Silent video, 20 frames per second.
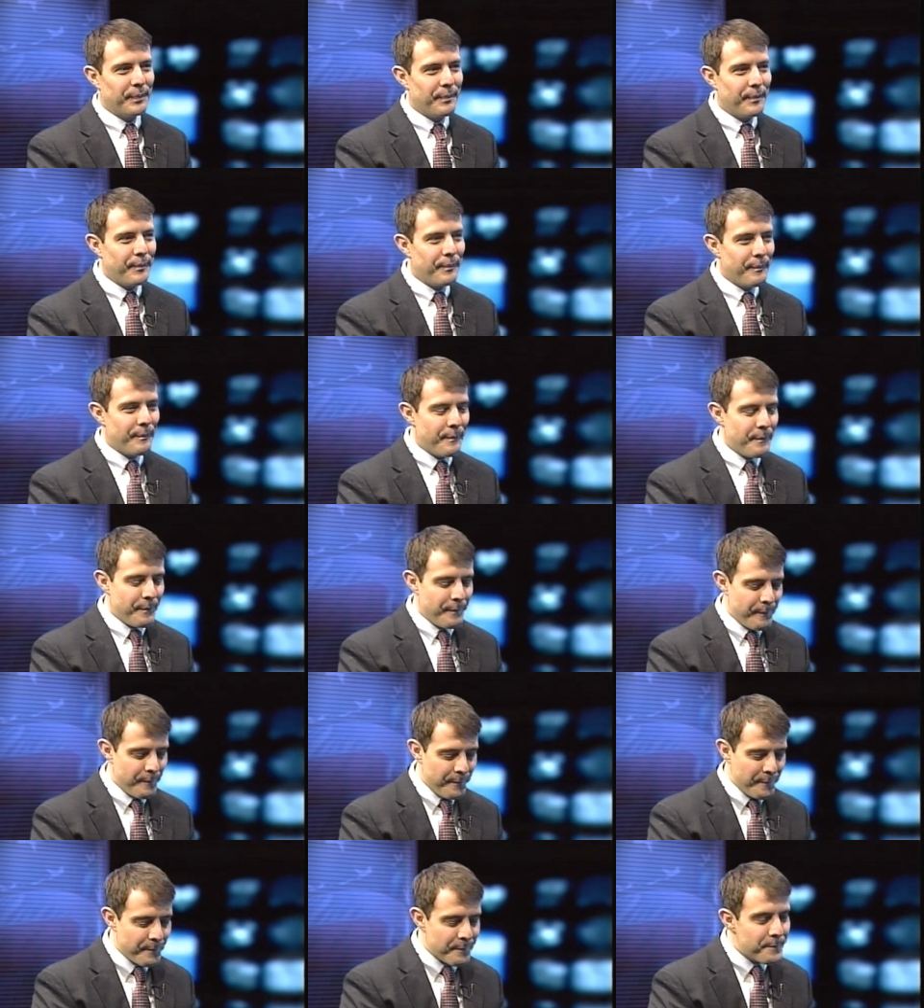have you.
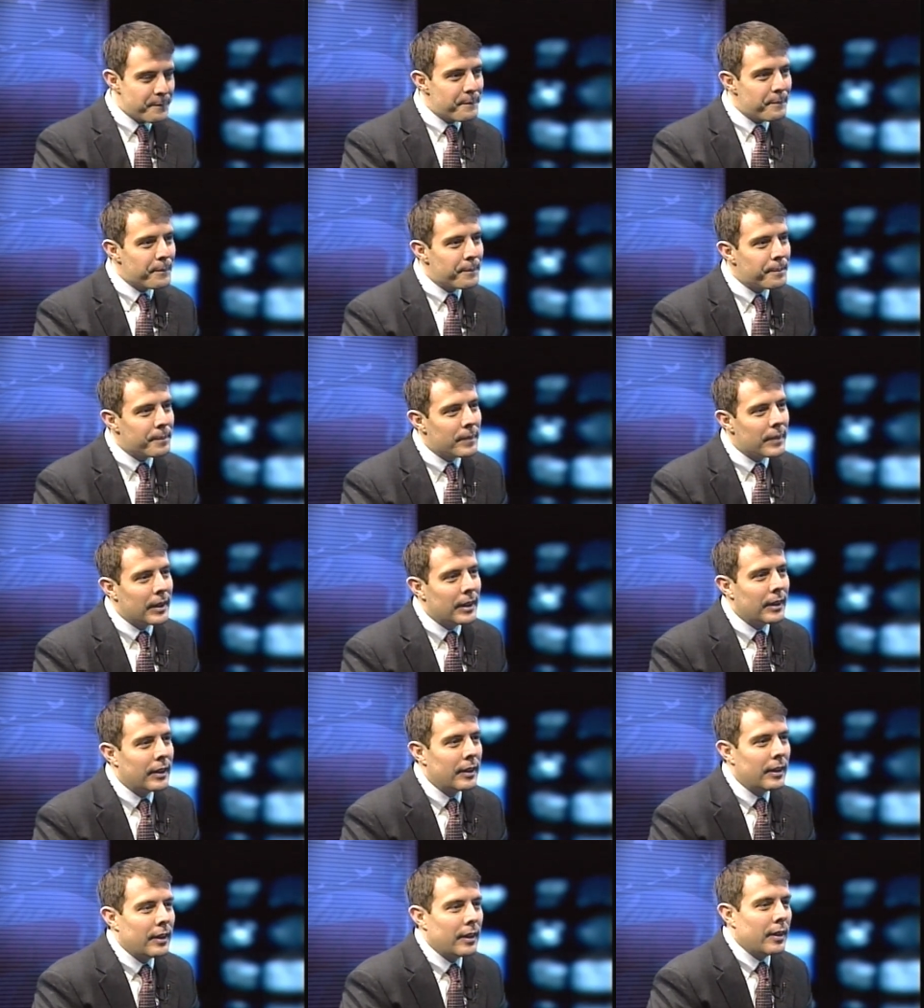So,
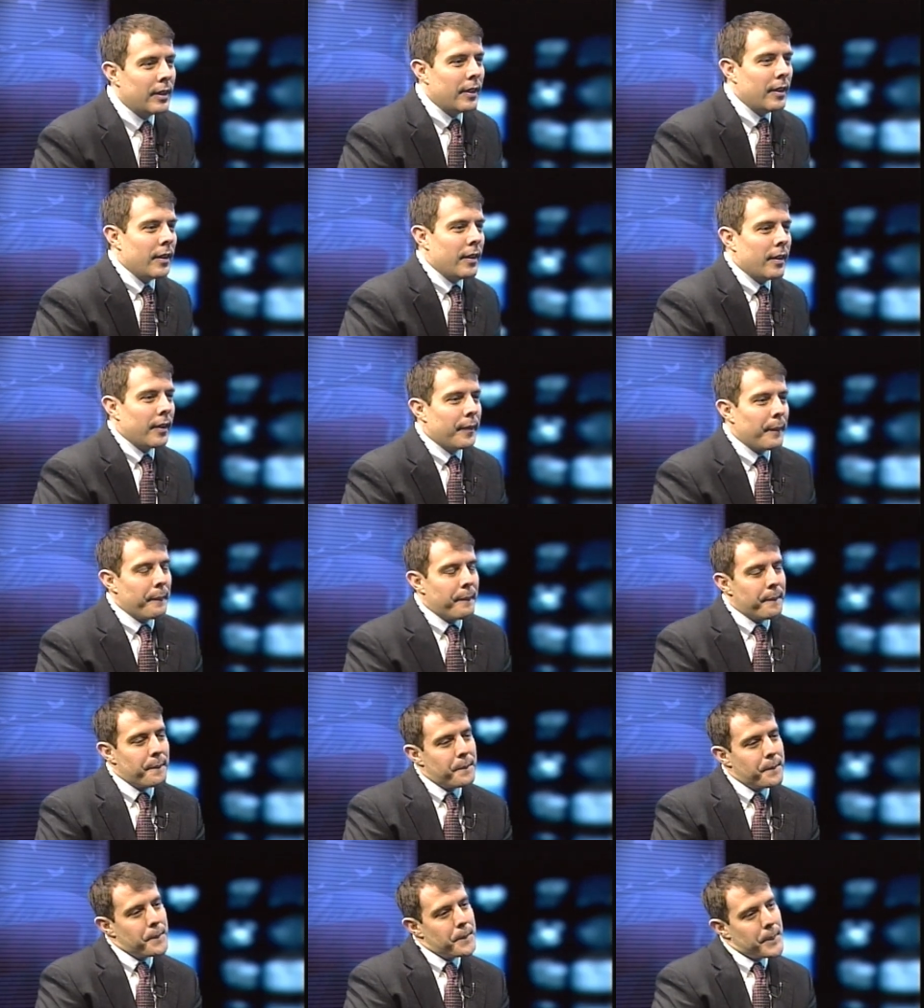
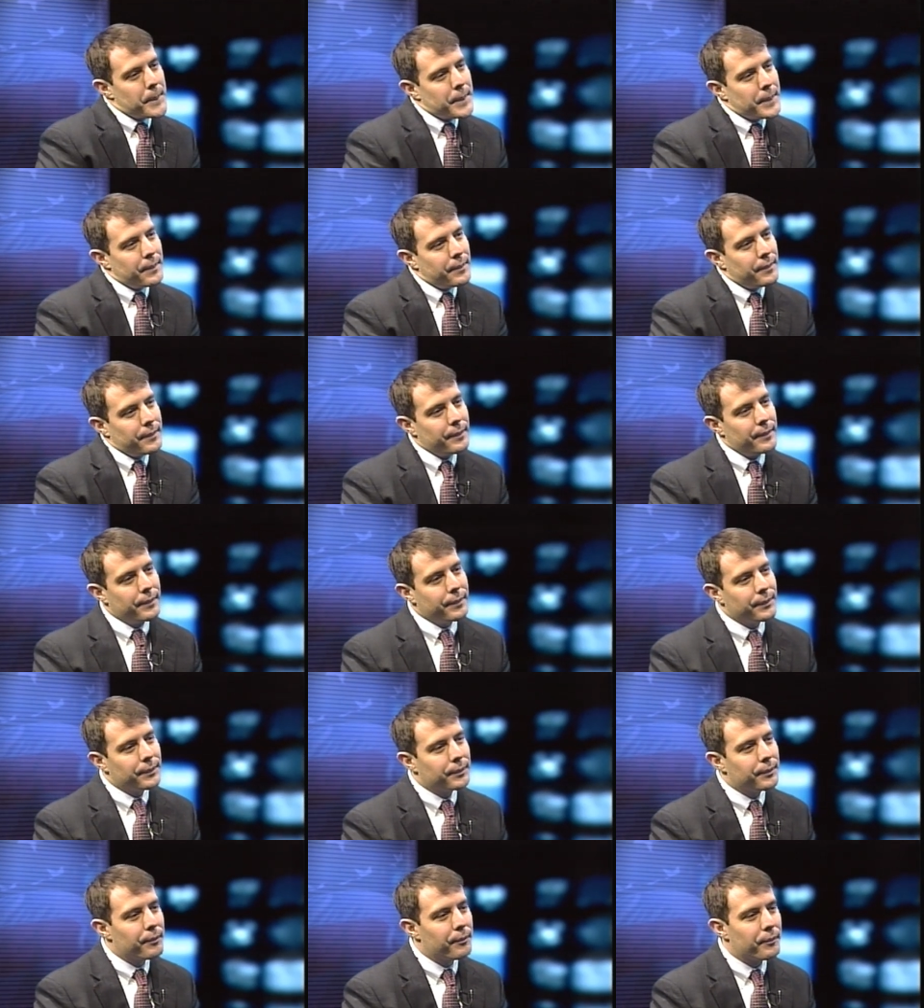this
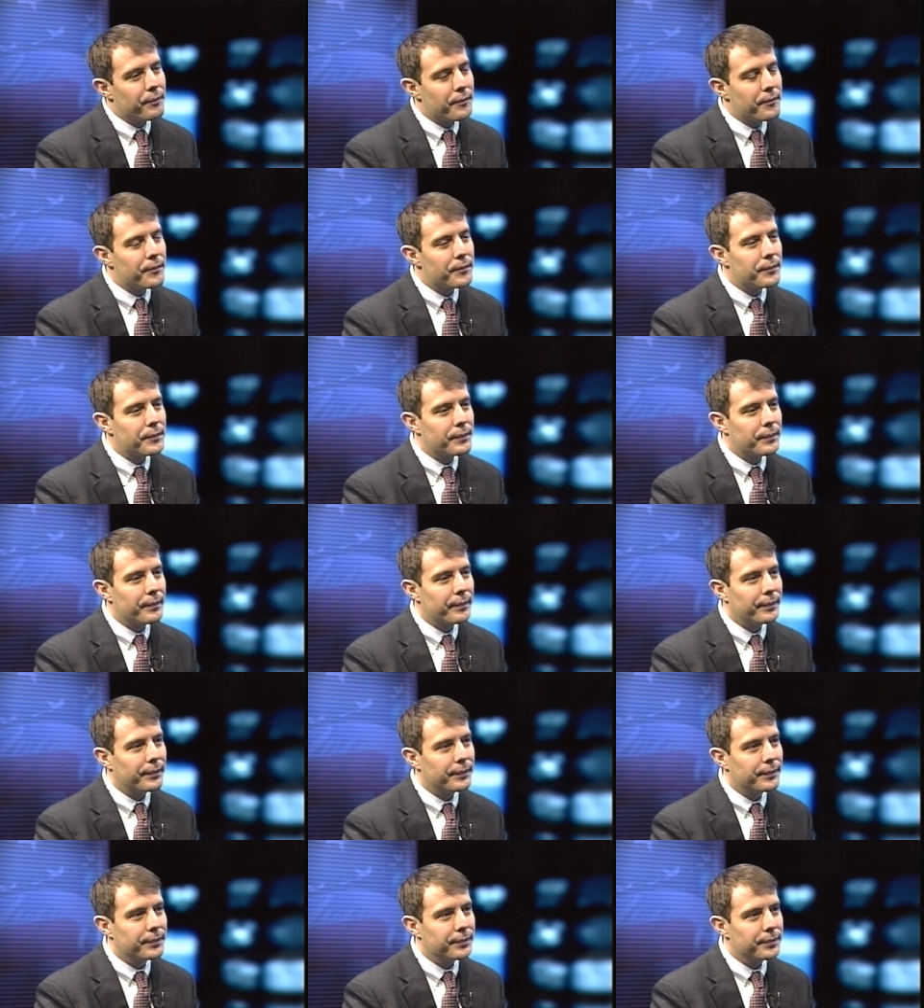Coro thing, probably
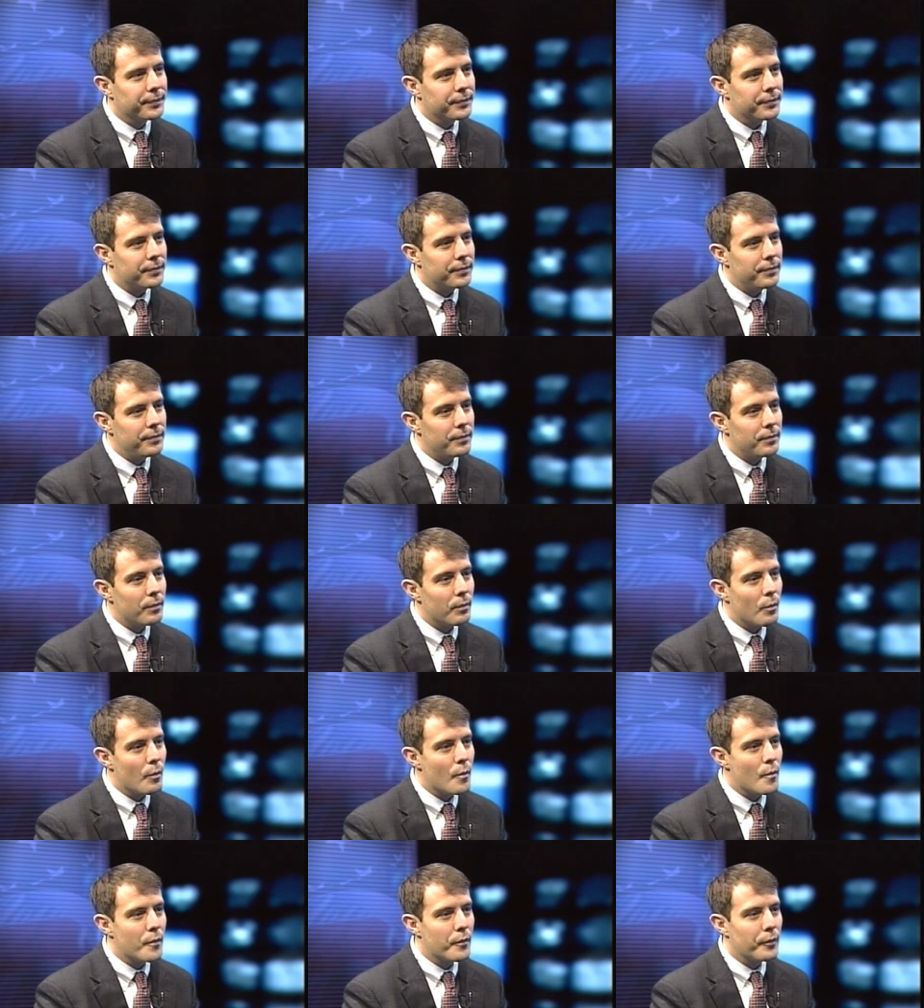most of the people who are
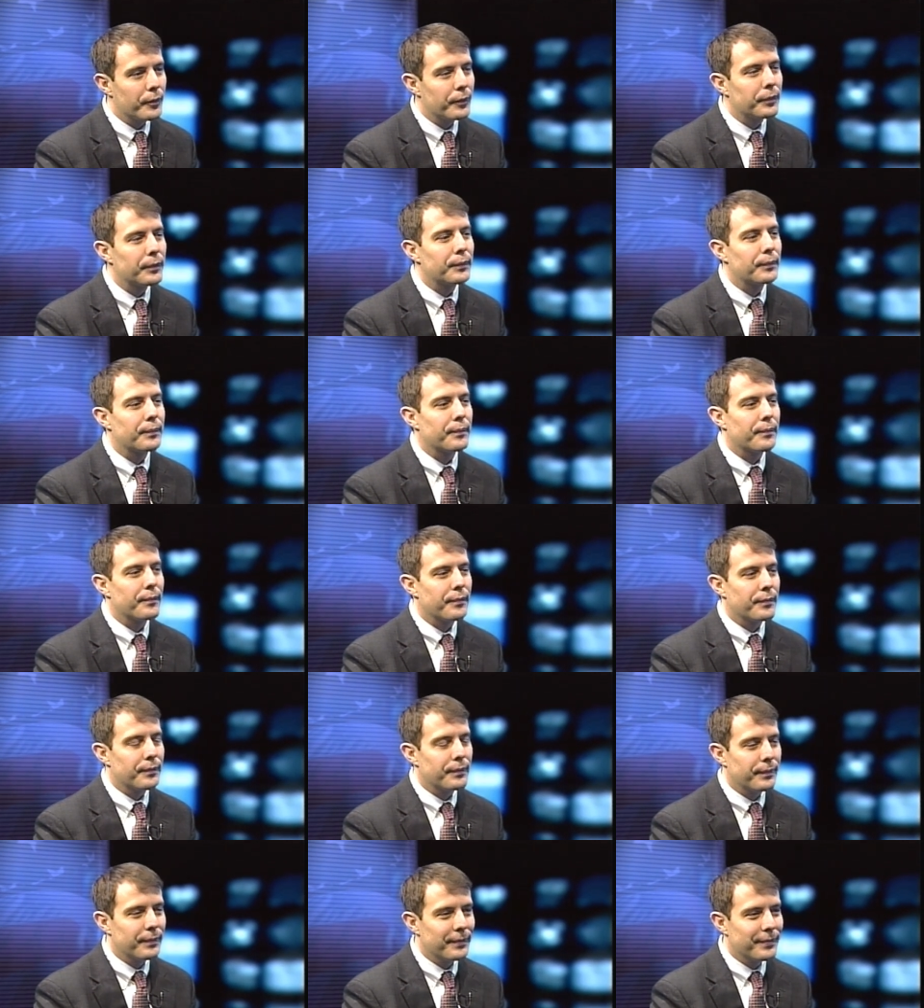listening have no
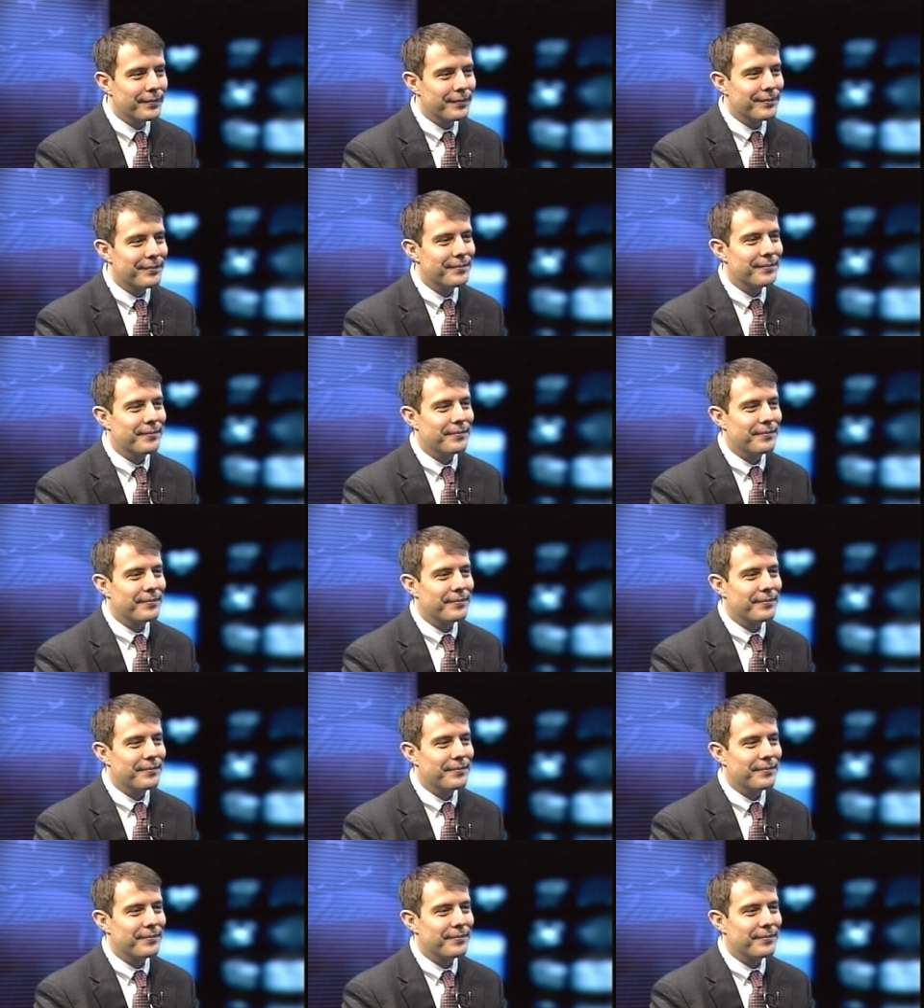clue